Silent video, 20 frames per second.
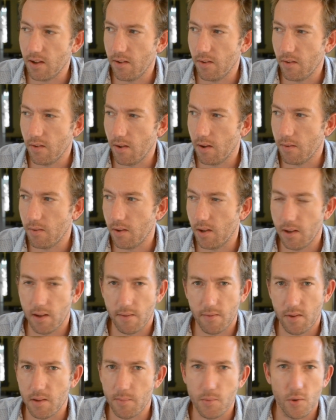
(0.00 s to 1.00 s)

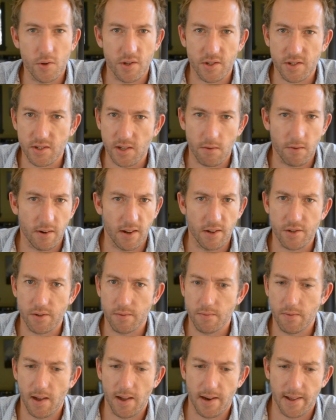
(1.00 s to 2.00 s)
of an emergency or an
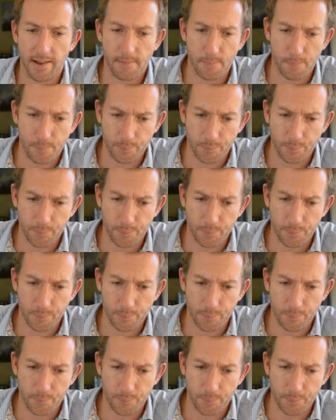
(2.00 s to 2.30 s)
engine failure.